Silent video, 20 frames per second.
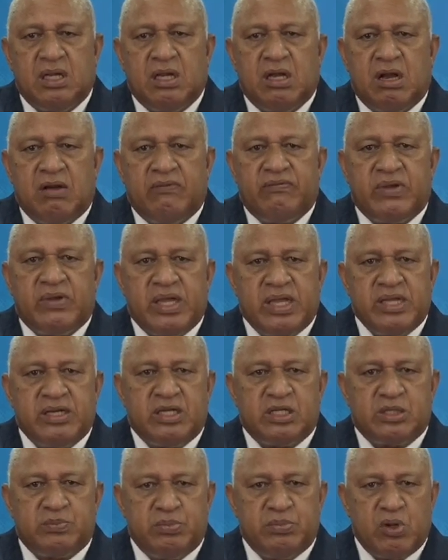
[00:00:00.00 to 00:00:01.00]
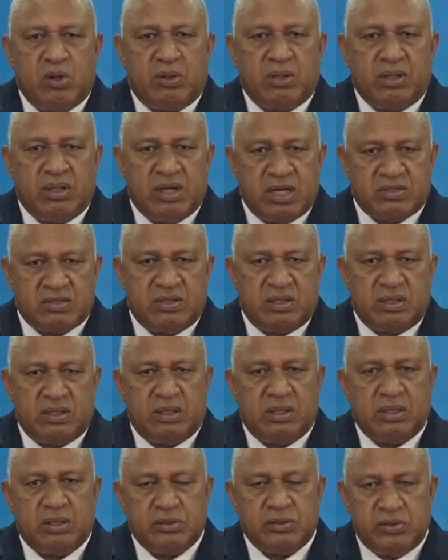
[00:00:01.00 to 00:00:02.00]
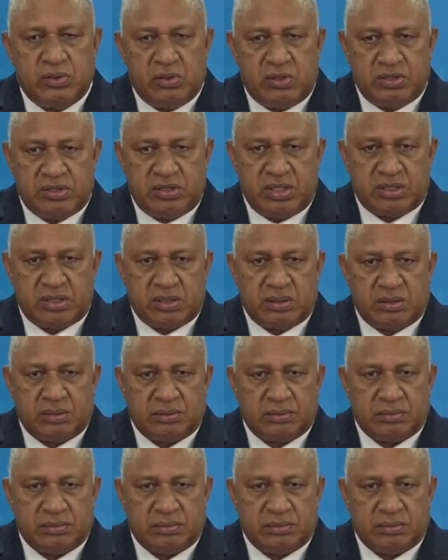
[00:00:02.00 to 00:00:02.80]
of areas beyond national jurisdiction.